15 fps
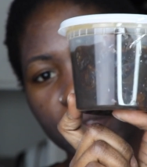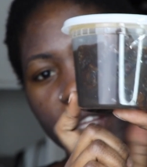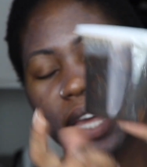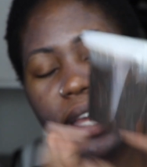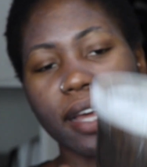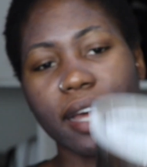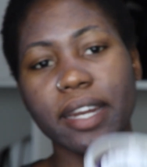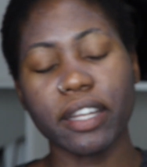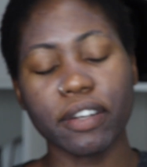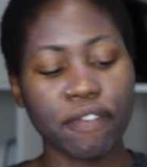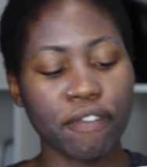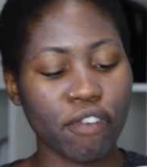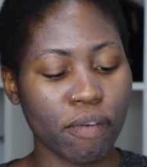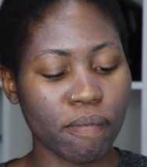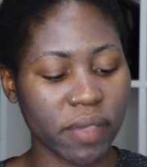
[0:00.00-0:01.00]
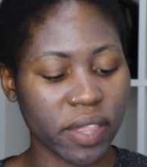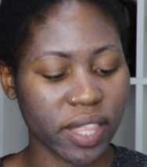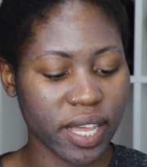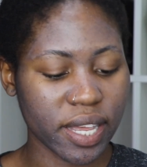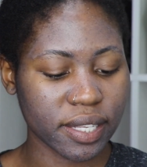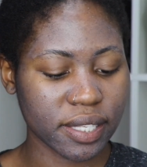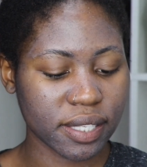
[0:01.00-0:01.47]
I got it from
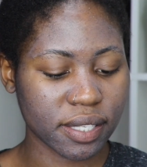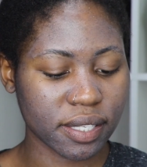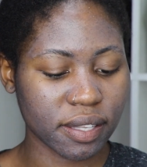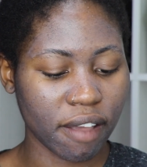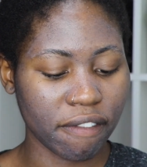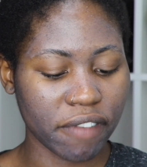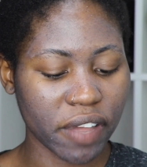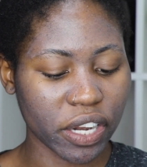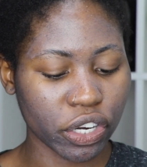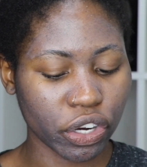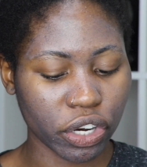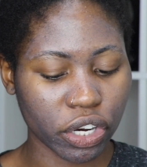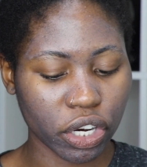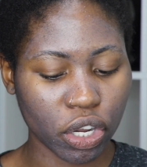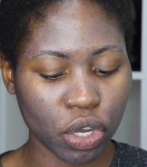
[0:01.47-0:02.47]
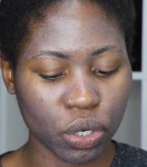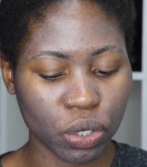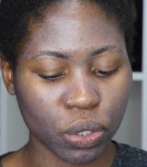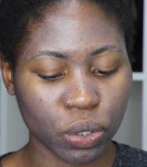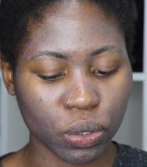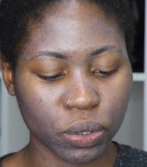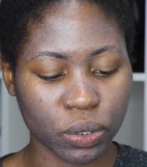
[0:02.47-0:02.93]
this vendor
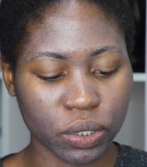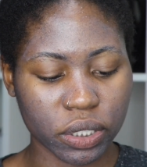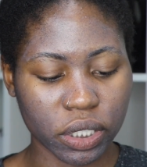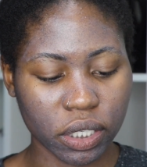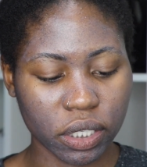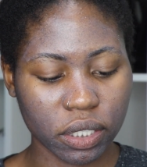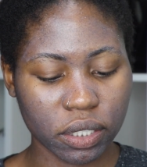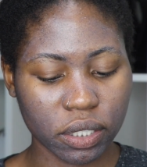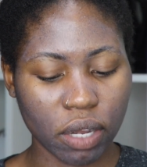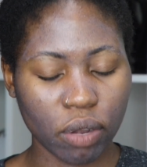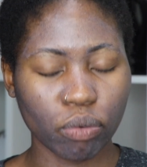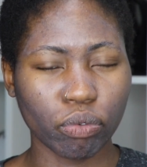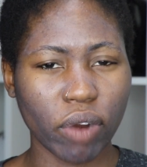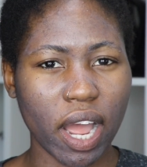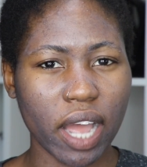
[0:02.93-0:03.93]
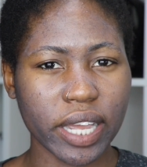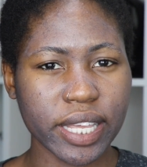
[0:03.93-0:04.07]
called RA